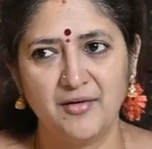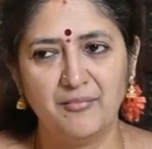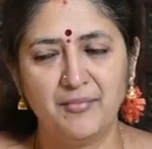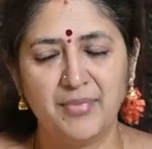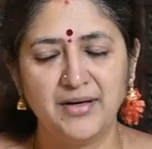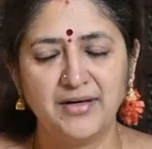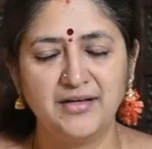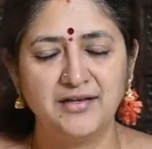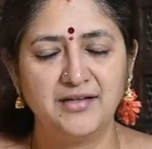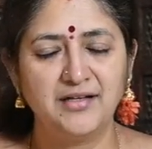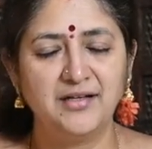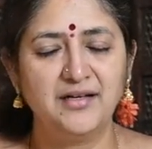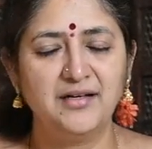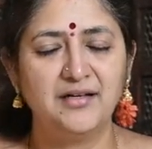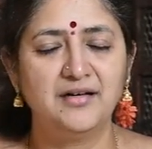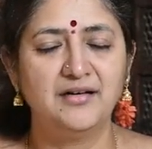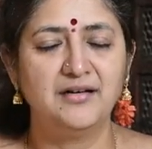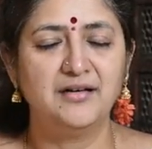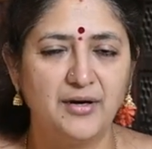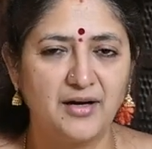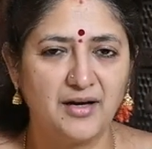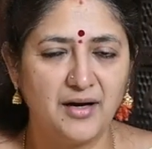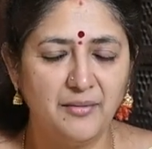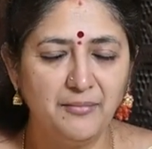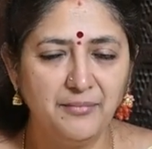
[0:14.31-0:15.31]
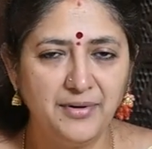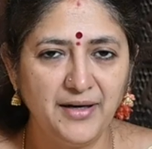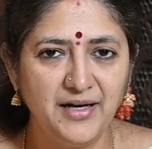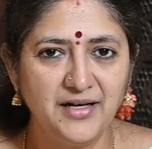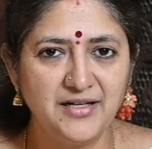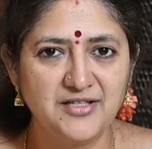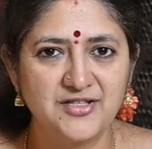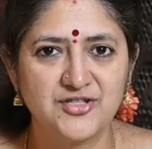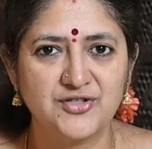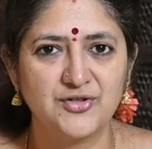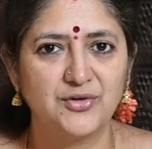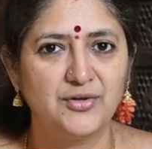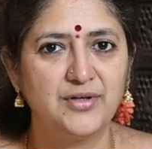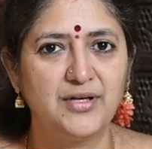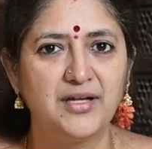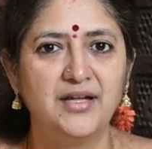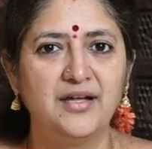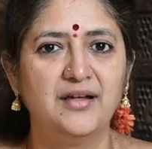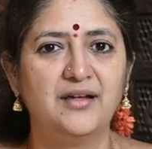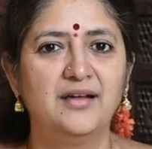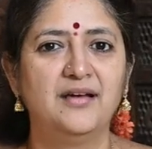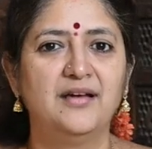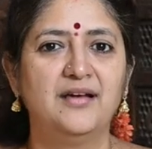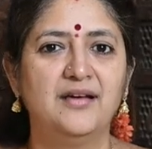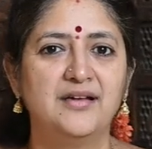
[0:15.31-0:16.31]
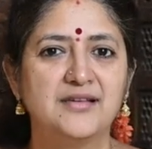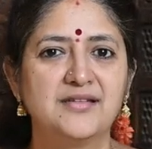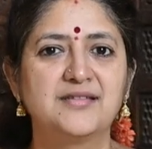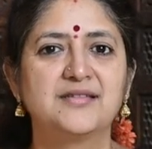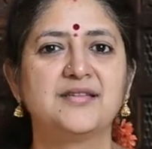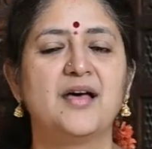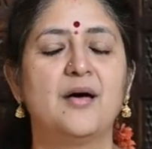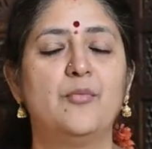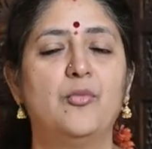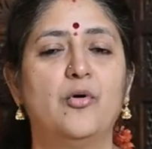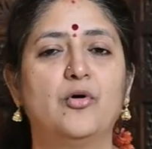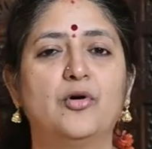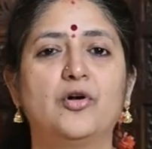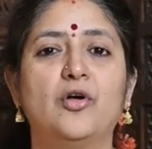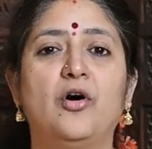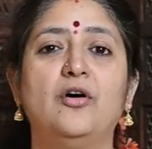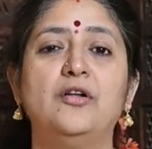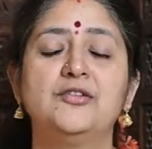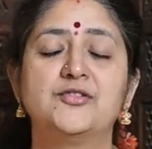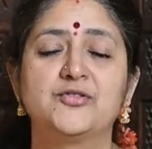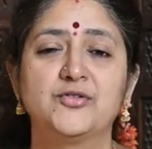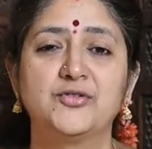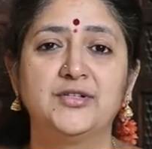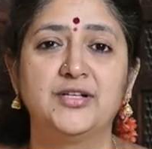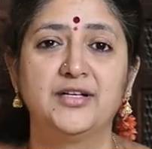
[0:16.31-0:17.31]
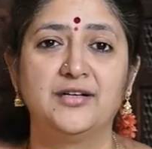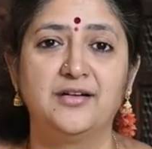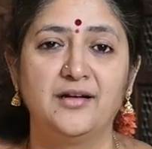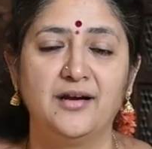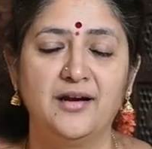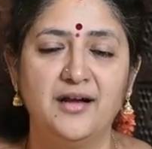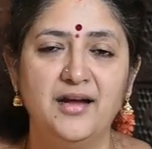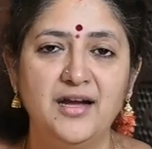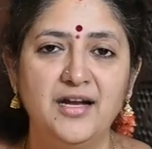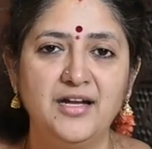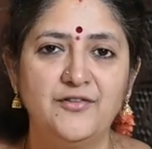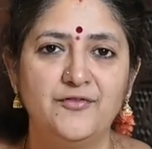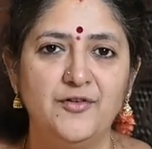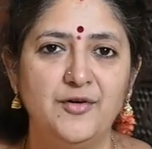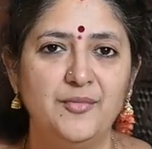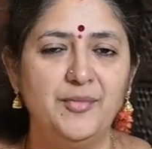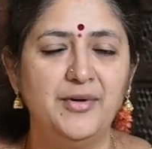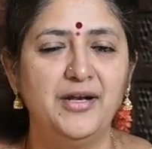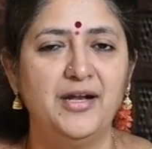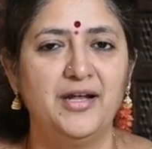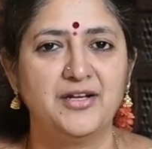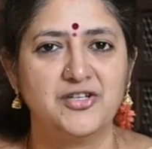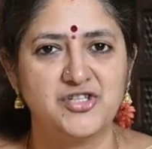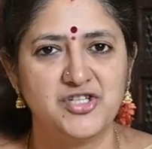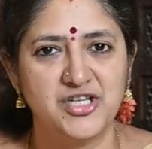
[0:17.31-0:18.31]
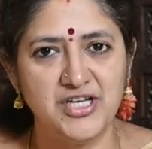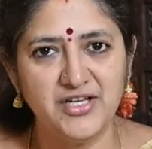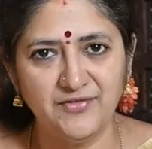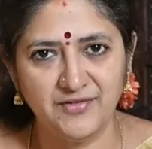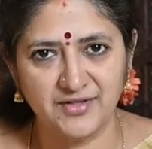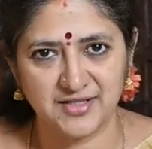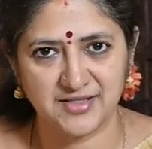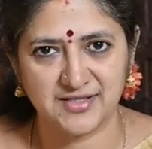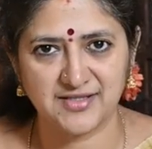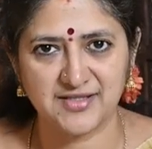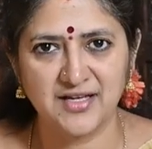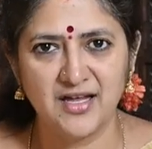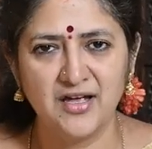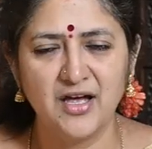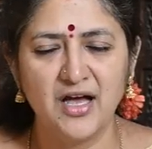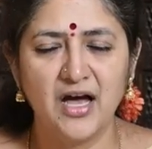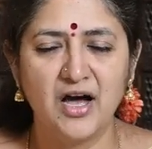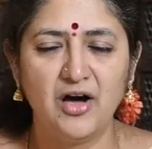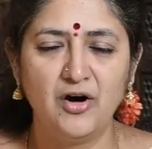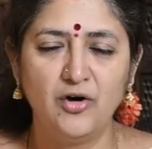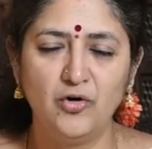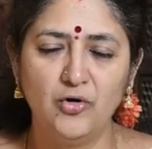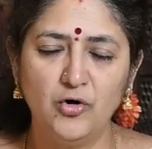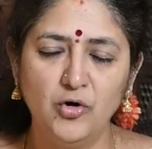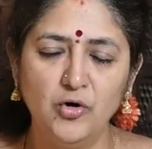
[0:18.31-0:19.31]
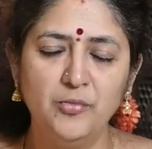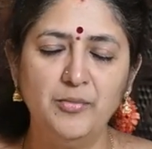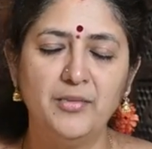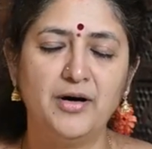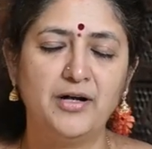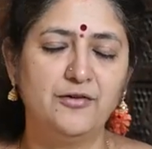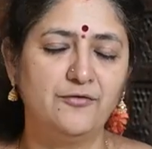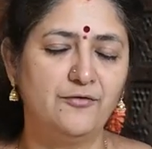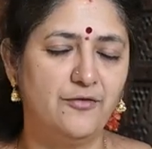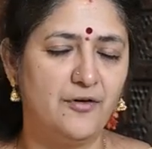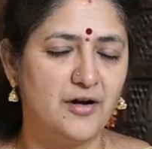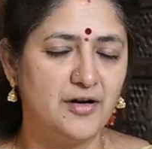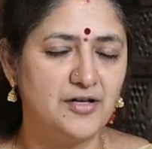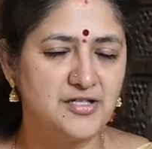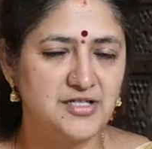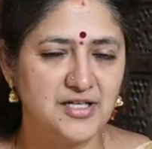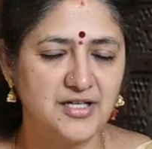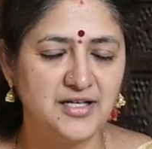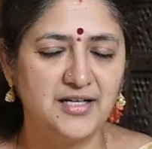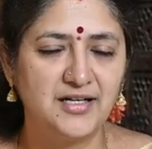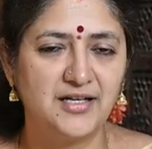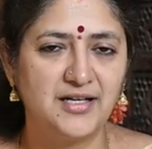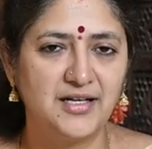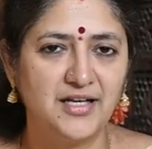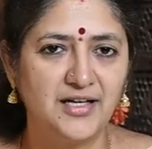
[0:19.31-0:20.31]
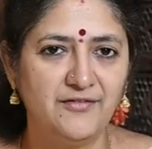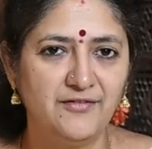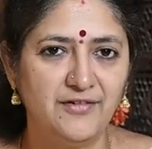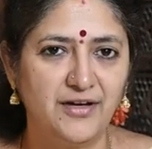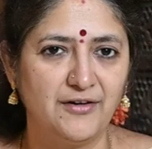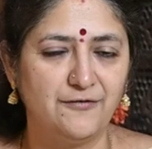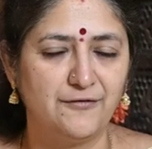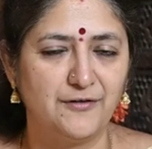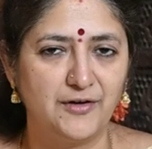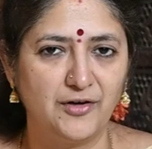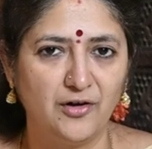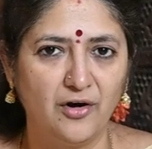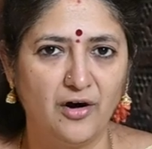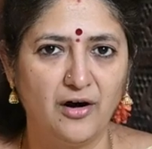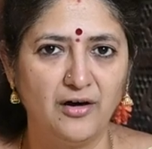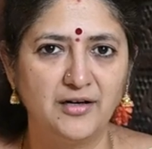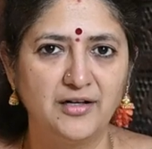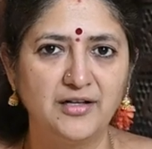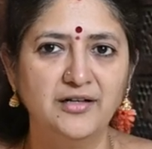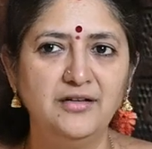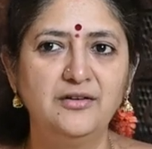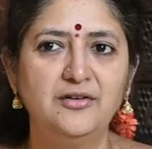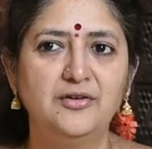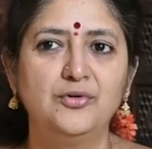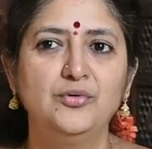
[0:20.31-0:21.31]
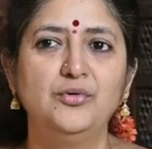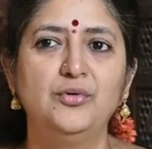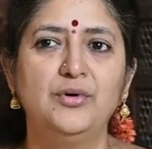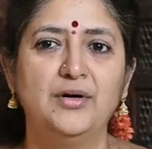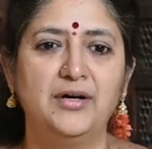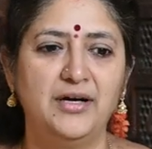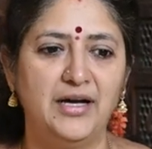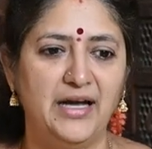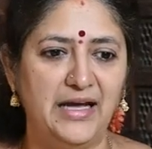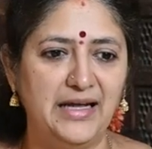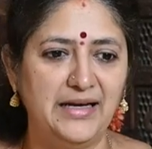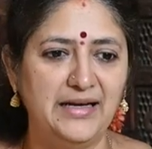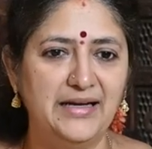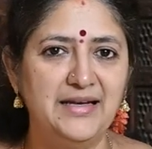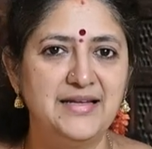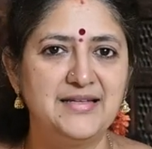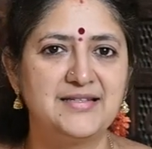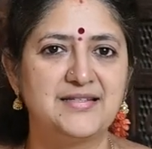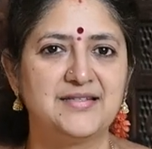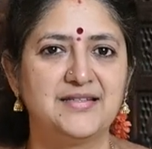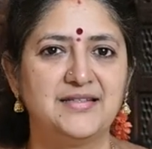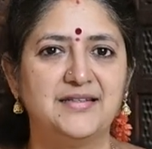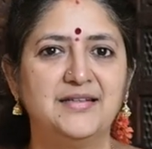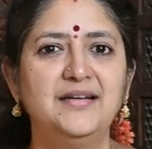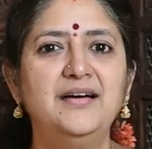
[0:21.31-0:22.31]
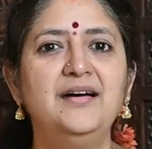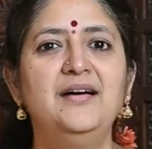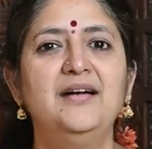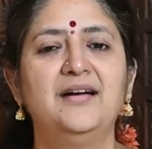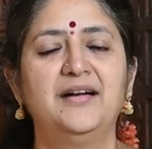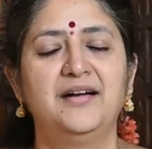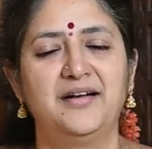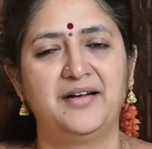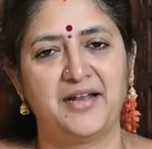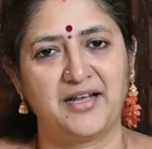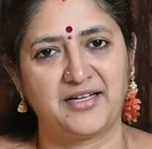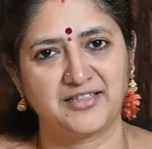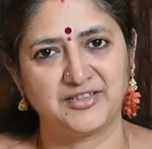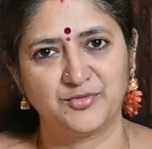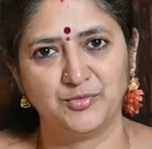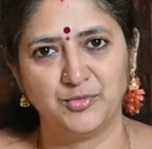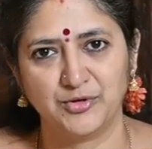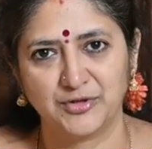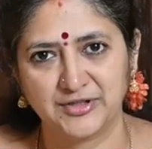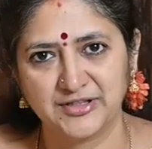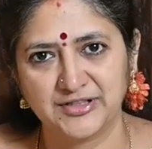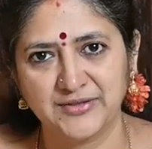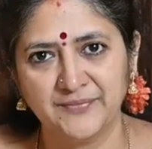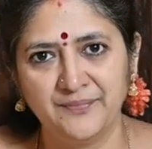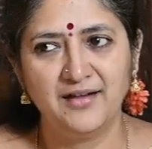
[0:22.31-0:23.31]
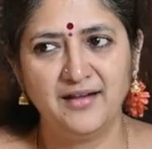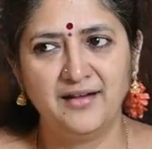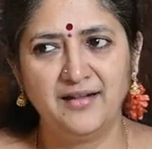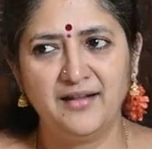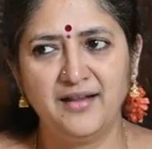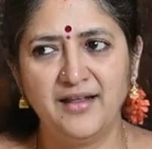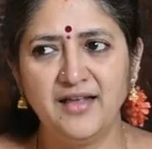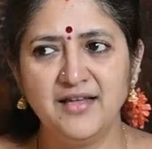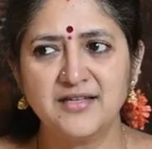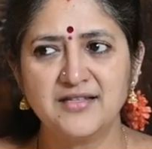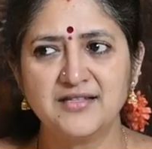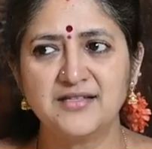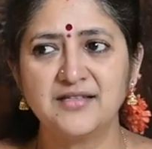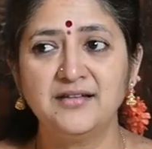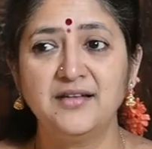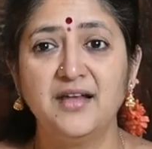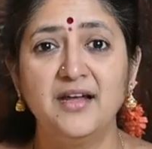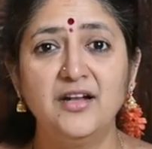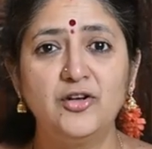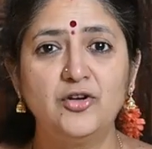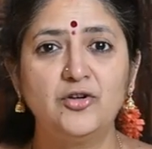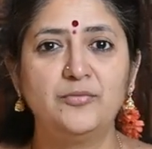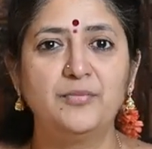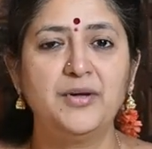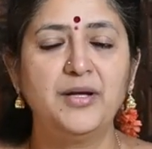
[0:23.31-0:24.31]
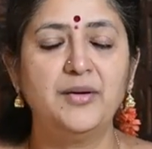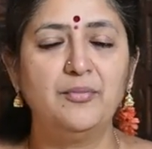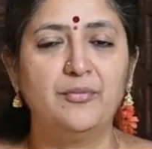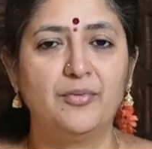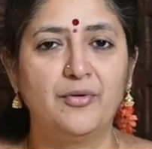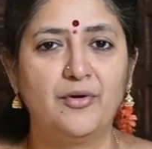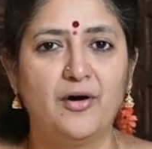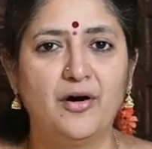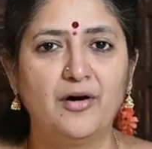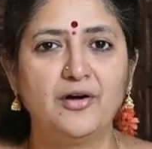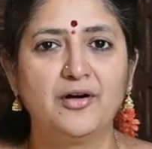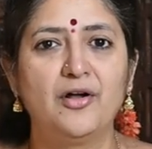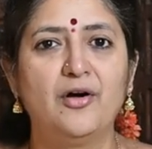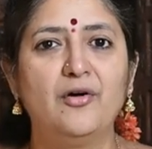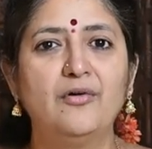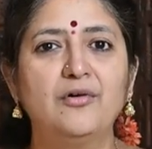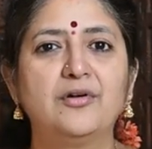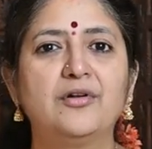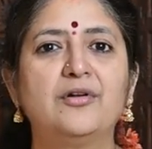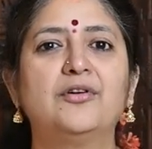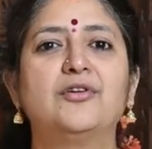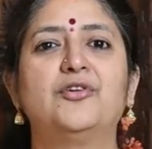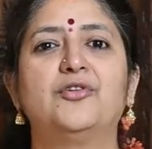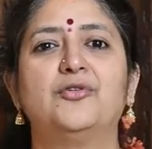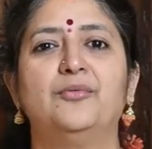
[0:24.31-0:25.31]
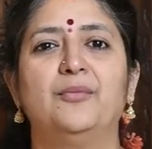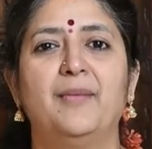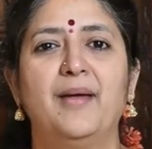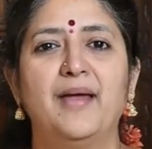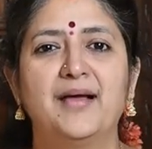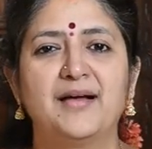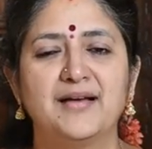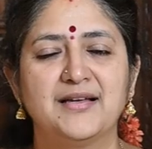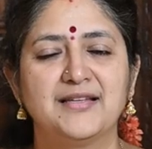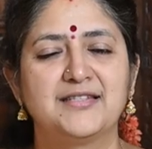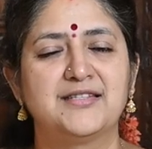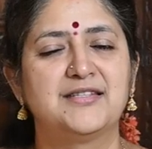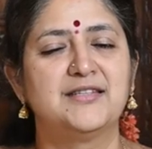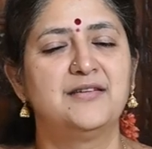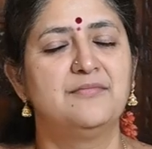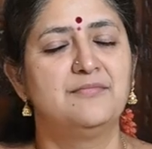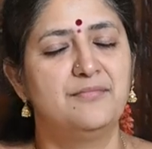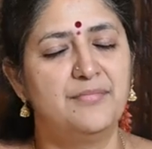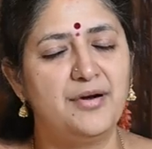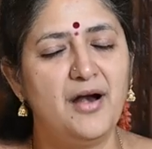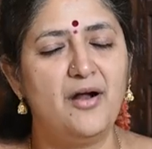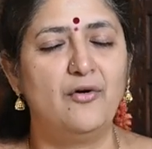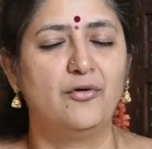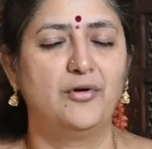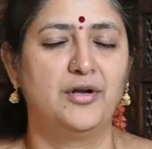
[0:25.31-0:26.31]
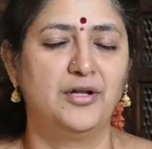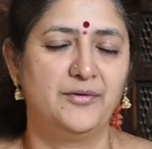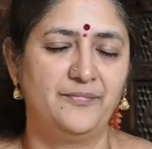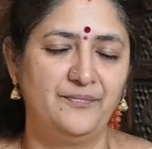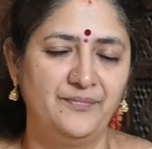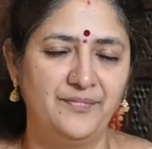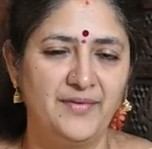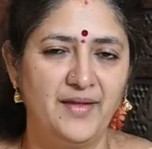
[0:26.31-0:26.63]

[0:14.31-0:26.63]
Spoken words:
But the complete story is about also the great women achievers whom unfortunately we have forgotten to enlist in the textbooks. These need to be brought out to make us proud.